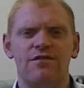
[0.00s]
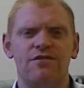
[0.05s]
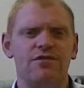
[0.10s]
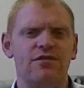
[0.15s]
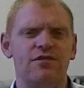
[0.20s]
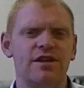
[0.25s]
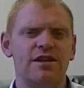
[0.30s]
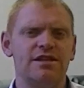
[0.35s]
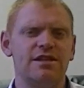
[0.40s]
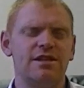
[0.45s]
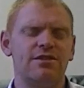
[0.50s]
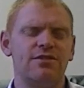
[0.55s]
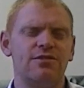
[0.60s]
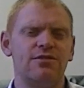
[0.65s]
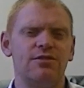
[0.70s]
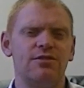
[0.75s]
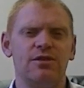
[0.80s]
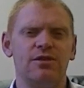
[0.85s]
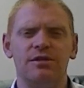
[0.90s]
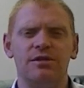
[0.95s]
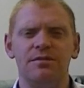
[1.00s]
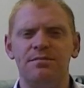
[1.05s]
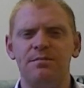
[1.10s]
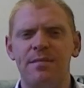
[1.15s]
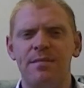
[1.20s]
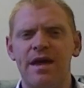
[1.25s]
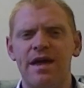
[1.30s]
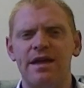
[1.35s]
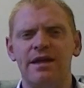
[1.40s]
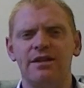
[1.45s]
physical and
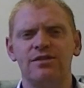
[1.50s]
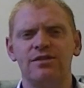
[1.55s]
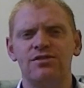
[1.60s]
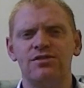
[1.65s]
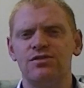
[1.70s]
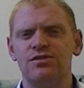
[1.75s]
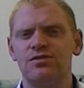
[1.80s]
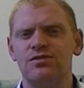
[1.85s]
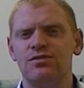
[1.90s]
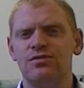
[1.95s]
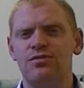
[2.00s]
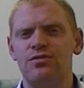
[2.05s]
mental